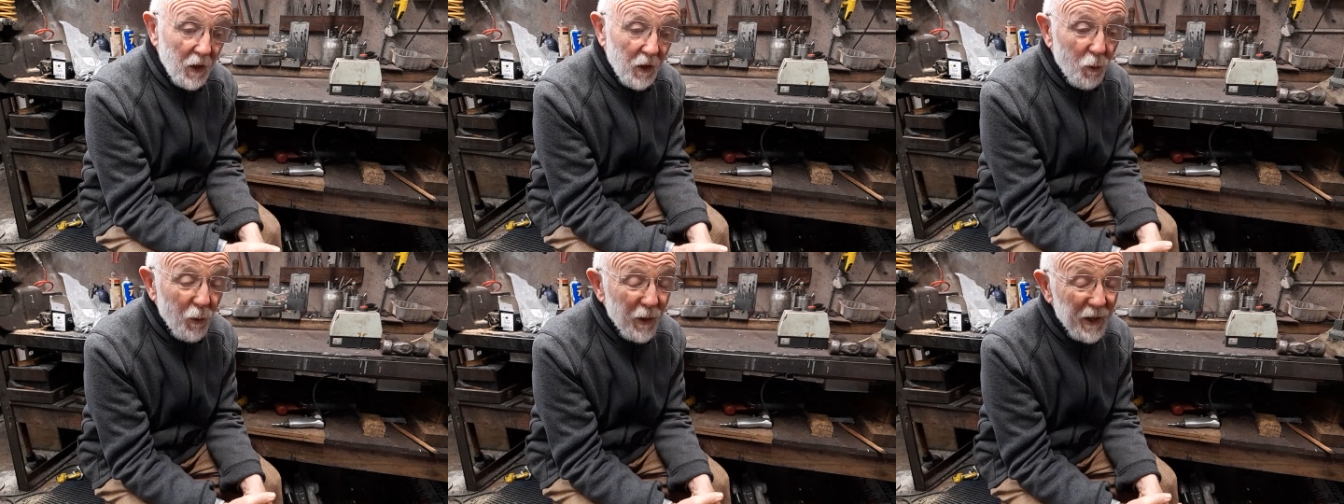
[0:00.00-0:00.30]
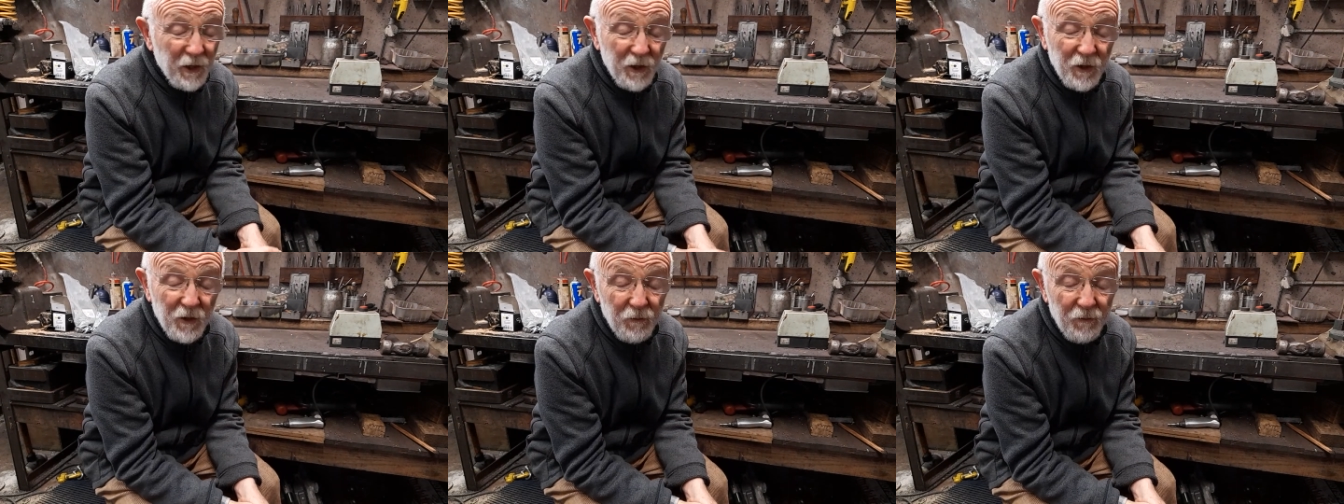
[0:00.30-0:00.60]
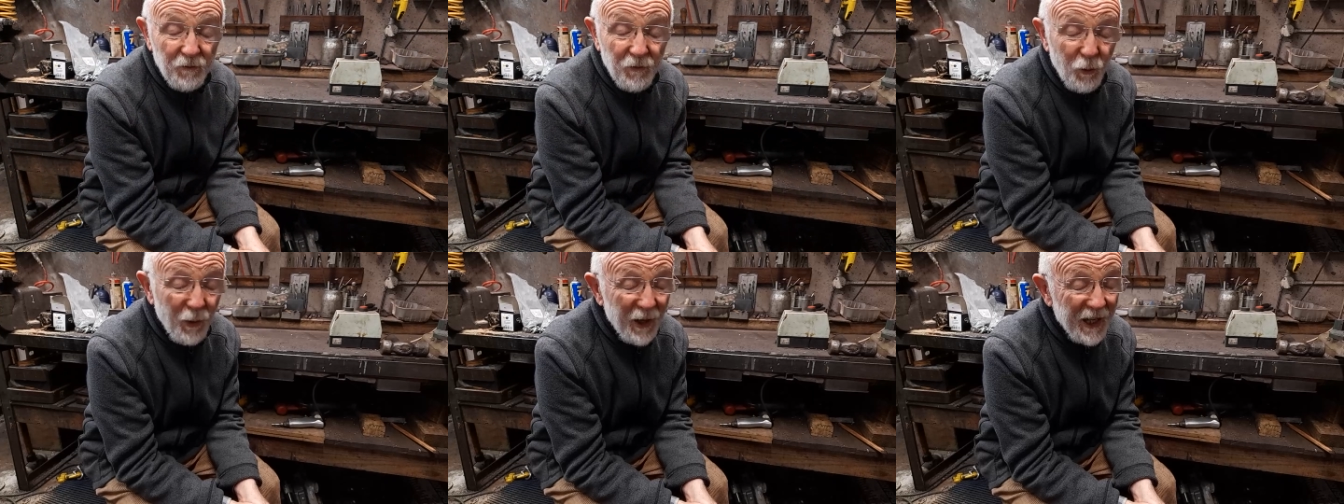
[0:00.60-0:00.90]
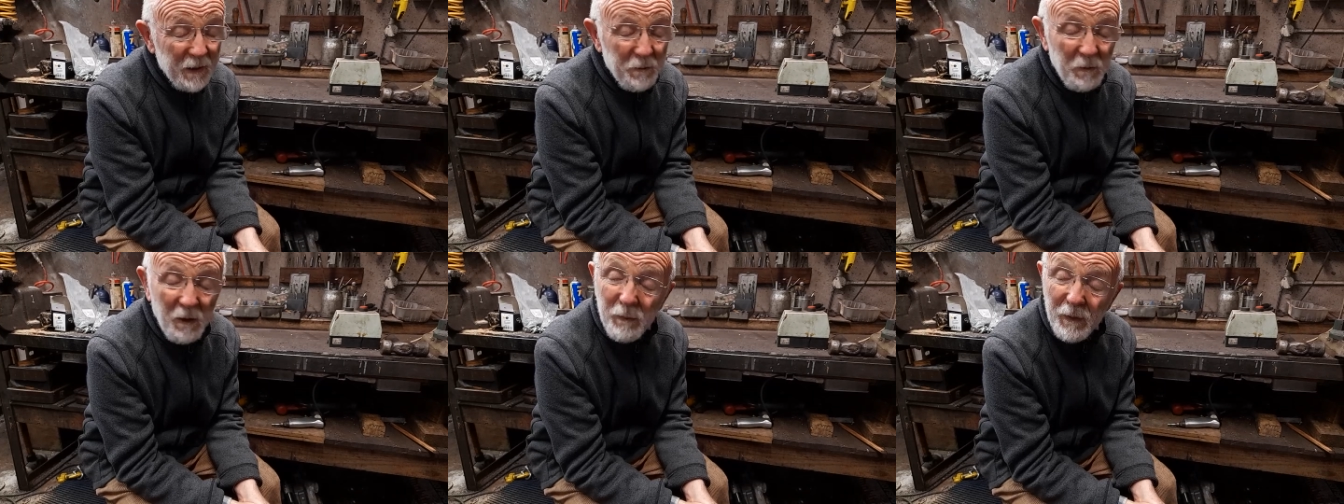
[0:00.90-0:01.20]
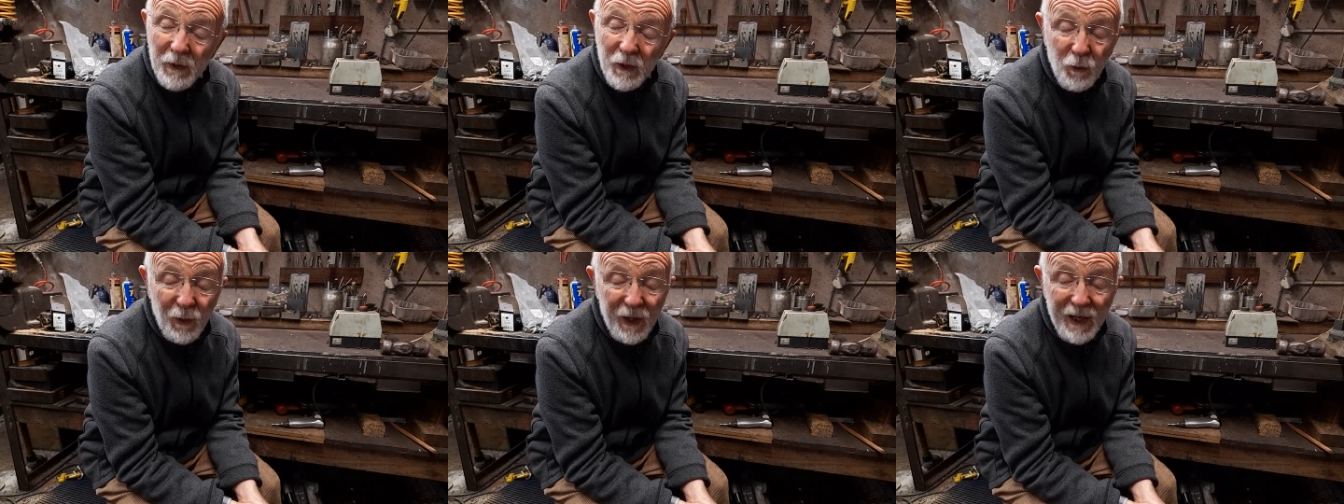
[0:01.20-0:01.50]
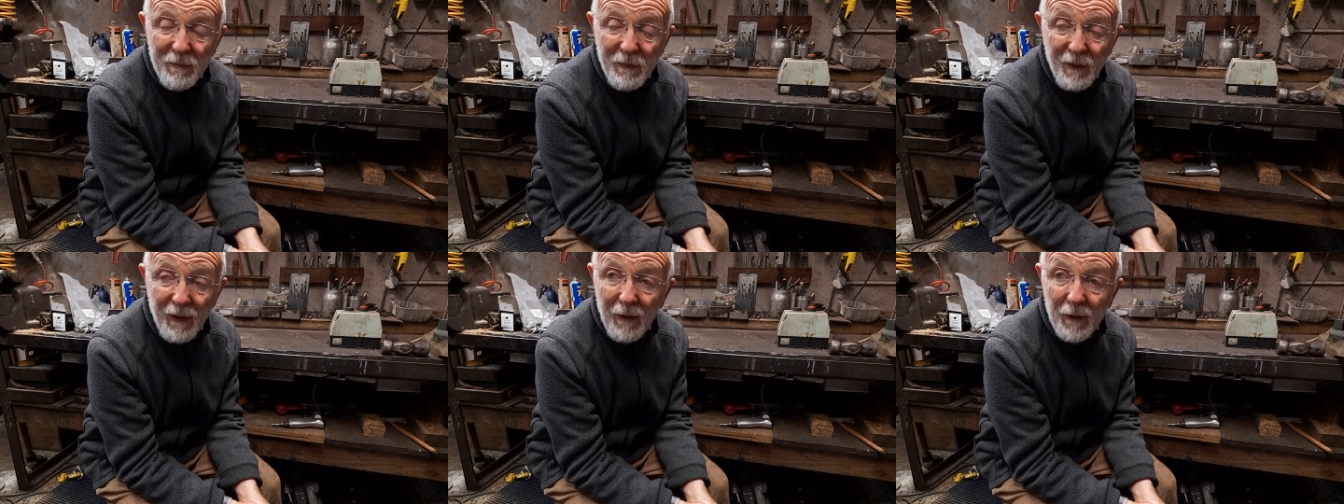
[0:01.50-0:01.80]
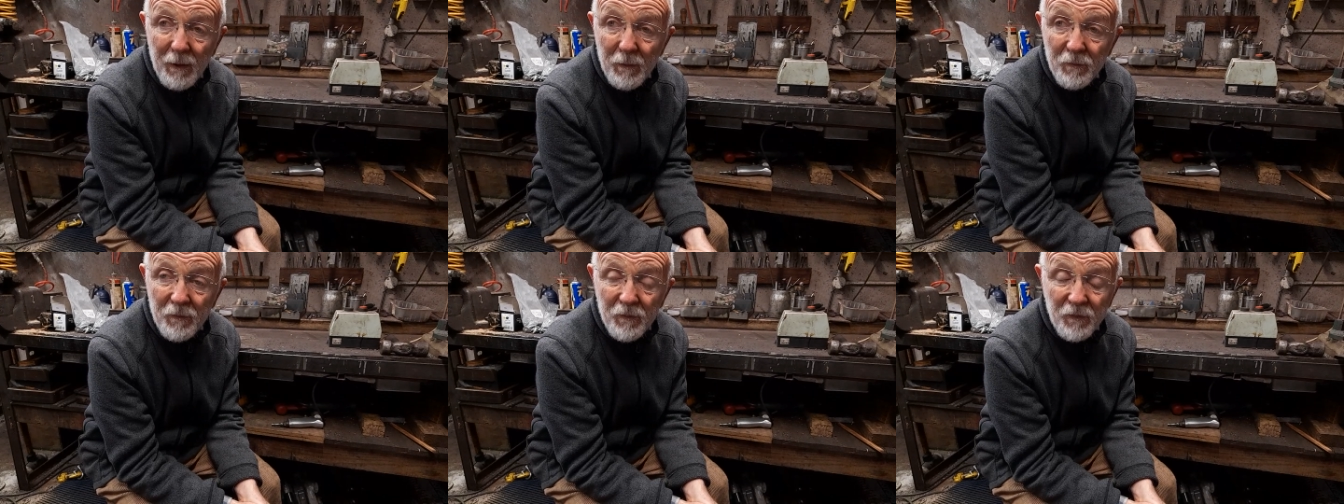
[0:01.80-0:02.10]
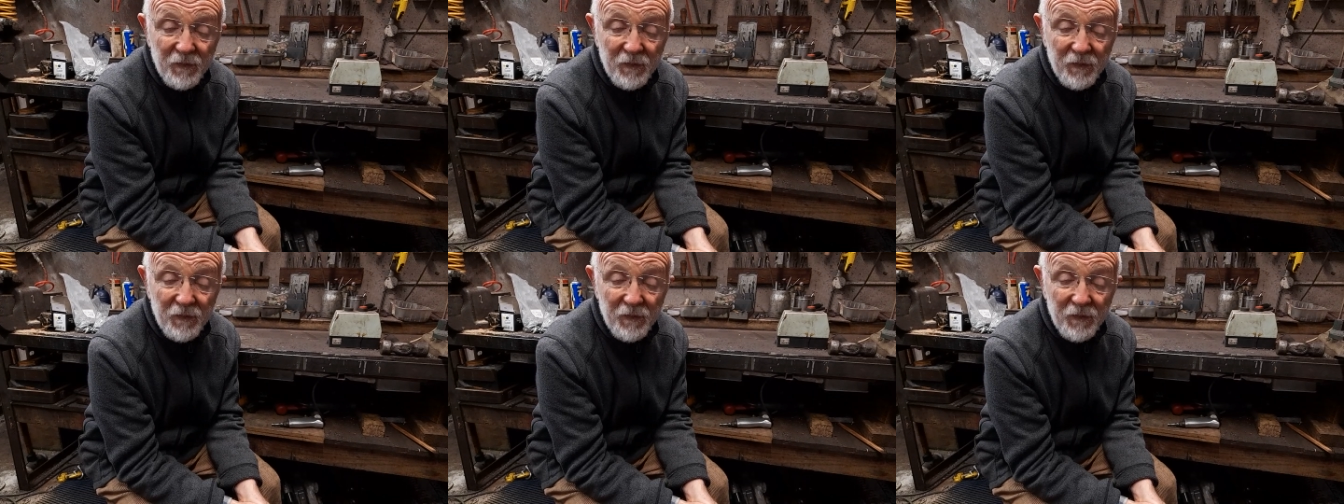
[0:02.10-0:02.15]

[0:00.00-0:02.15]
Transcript: We could wheel them up on wheelbarrow